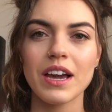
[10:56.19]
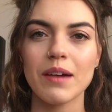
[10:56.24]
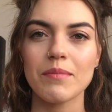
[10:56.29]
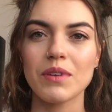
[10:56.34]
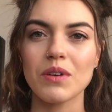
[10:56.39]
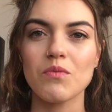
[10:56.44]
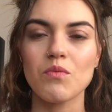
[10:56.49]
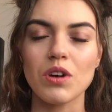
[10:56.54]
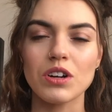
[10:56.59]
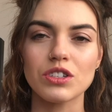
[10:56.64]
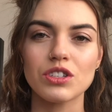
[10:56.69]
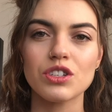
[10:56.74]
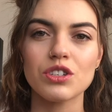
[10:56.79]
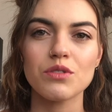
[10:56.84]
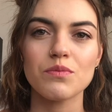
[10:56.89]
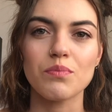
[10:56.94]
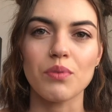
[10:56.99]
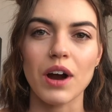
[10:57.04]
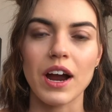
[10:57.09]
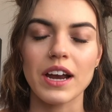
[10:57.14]
I mean, once
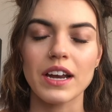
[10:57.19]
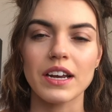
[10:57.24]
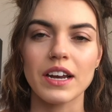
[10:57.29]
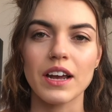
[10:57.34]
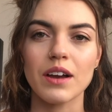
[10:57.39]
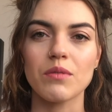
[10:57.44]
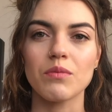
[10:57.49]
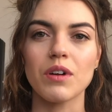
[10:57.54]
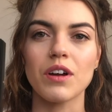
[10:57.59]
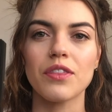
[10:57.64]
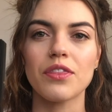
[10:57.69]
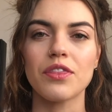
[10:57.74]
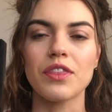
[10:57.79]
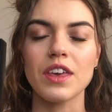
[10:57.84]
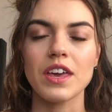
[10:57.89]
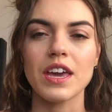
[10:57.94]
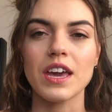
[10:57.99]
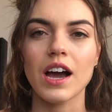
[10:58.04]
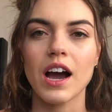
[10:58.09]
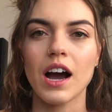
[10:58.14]
you brighten it with
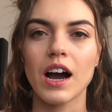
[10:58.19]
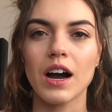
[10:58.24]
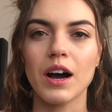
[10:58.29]
the